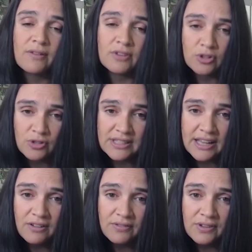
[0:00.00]
year old
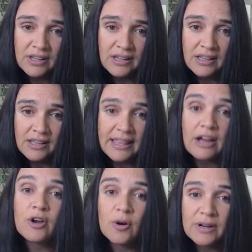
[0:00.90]
self, that
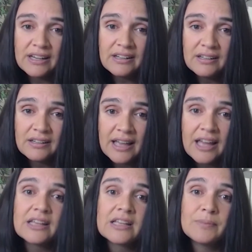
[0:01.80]
coding, how
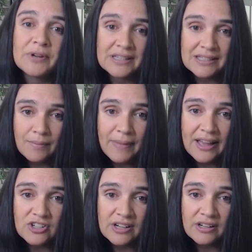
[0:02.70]
to experience
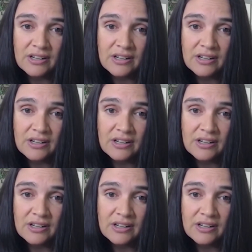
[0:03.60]
compassion.